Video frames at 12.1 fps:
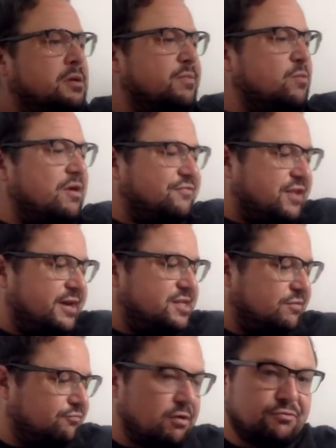what I've done is
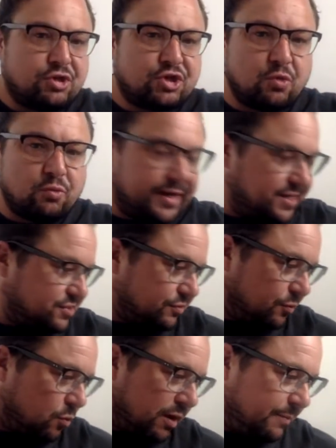I've wrote the shortlist on
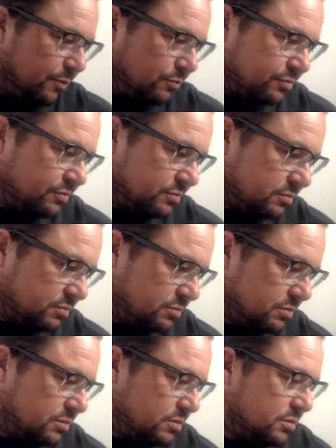the whiteboard,
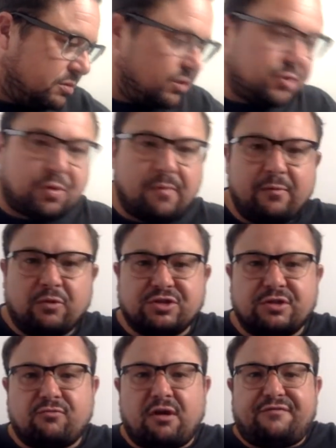which probably
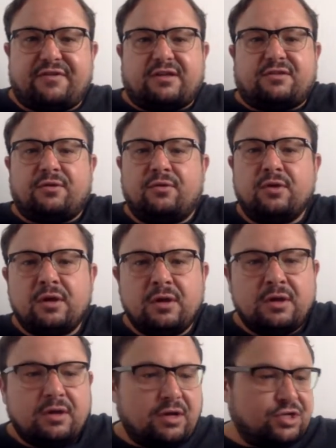wasn't the right thing to do.
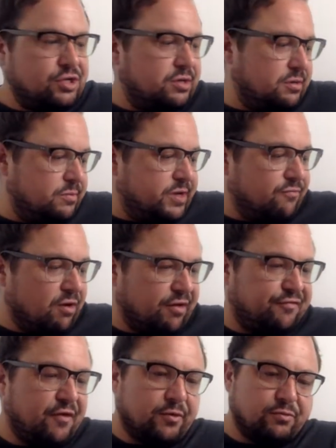We can write the
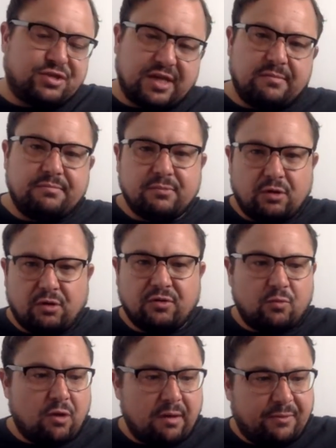final team on
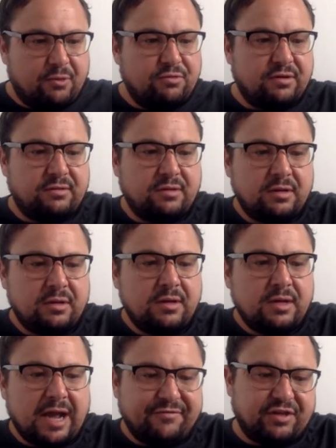the whiteboard and
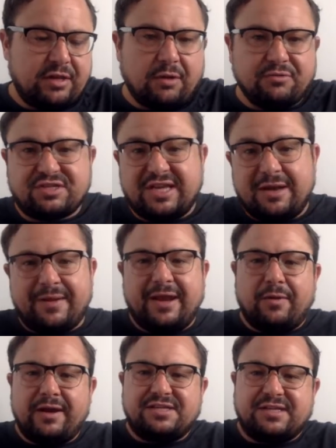have the notes here. But
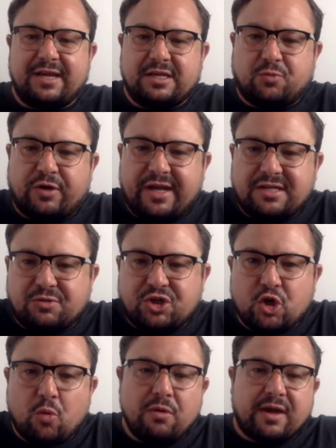anyway, listen, it is what it is. I'm
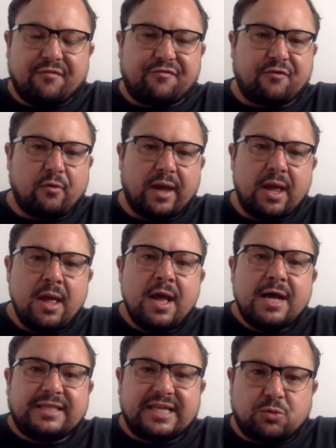sure we'll get through it.
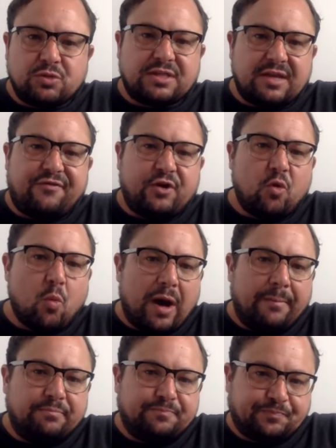This was a difficult
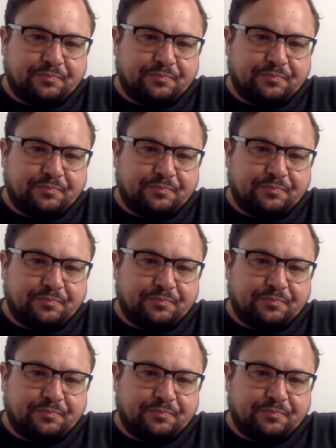one.